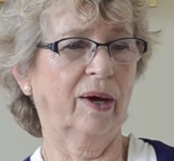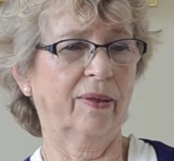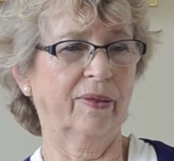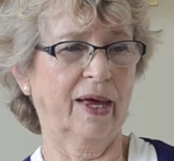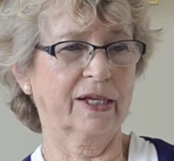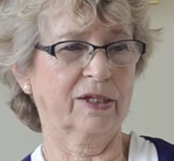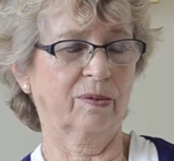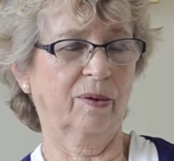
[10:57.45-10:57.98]

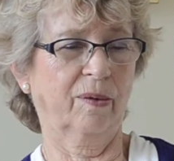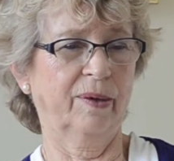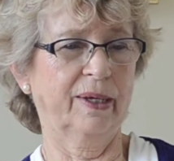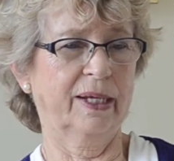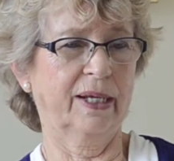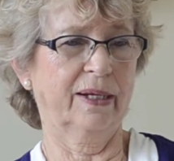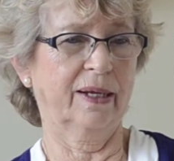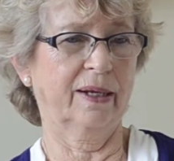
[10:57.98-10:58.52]
that's where we
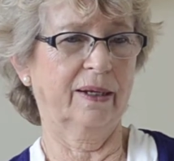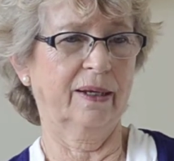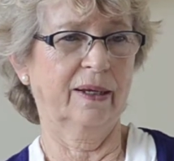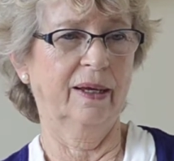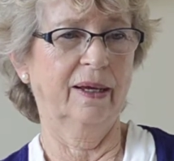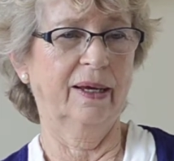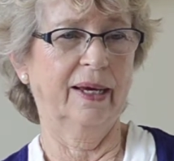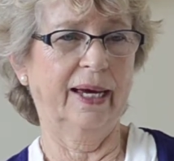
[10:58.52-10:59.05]
did it,
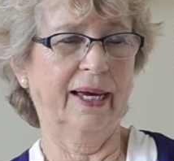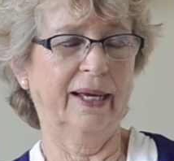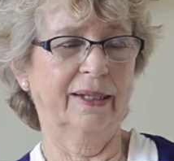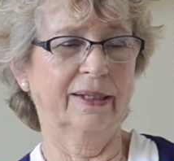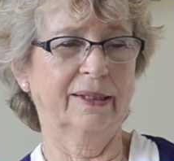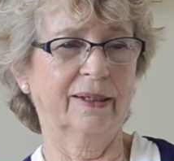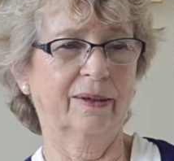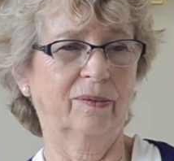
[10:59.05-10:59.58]

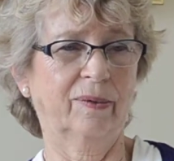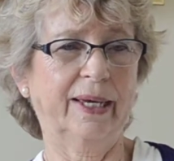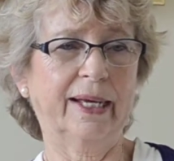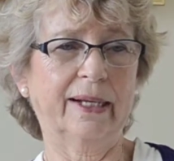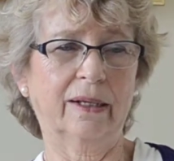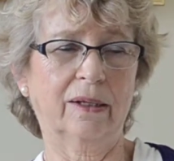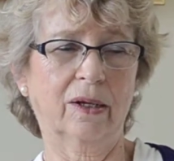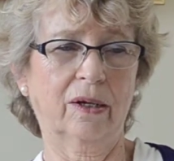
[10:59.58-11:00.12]
and we
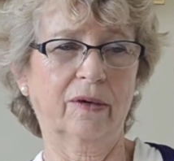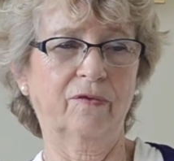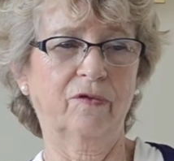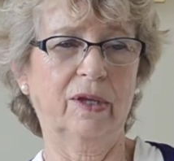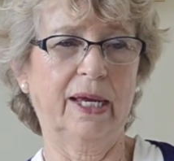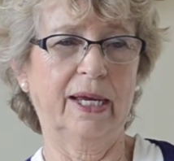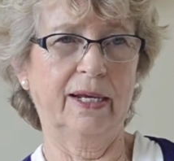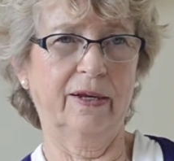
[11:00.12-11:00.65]
had a lot of
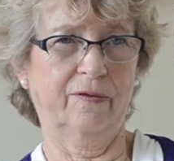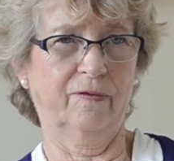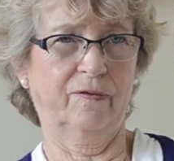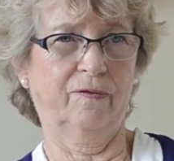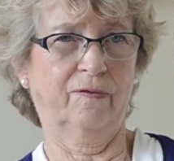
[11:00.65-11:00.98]
Native